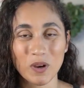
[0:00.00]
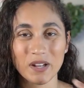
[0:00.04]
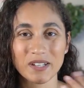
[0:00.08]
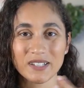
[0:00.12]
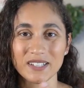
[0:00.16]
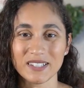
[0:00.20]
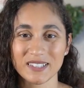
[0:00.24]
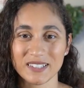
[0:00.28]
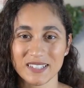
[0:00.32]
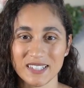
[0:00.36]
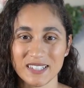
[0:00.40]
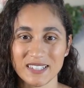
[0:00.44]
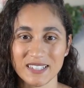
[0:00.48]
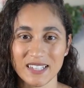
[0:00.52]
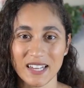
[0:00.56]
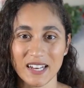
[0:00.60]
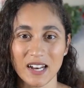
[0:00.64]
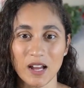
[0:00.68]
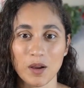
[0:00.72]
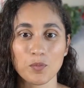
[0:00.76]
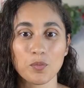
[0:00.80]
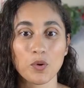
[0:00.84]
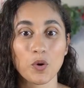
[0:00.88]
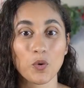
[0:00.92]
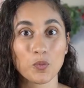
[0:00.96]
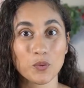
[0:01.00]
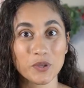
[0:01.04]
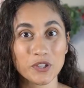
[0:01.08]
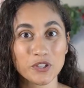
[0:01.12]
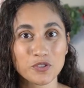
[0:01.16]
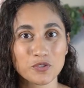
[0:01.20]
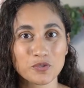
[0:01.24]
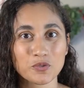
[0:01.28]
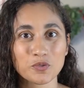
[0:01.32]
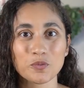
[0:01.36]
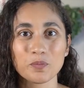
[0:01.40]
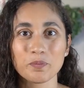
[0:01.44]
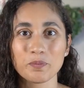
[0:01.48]
one, the setup.
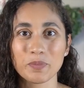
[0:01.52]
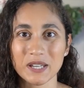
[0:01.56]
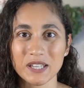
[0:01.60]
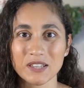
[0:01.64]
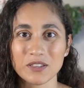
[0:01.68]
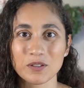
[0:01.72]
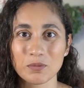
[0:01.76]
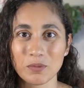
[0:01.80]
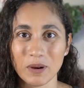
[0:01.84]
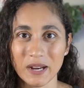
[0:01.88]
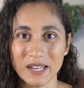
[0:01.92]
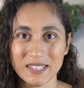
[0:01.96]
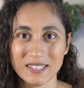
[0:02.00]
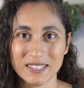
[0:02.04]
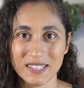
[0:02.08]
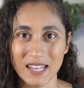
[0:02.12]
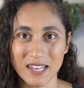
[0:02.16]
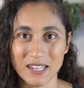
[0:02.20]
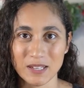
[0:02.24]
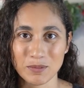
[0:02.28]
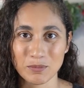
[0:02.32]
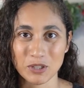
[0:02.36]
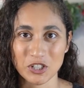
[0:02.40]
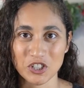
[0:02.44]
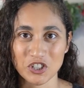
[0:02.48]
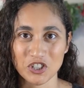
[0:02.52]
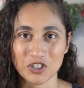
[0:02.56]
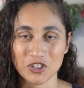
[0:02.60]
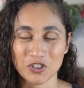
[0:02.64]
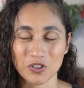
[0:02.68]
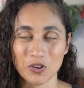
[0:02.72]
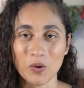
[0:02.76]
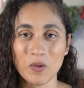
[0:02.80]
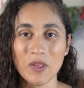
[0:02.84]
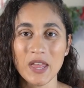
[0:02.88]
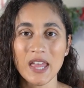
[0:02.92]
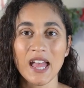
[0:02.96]
Week two, pick the right study material,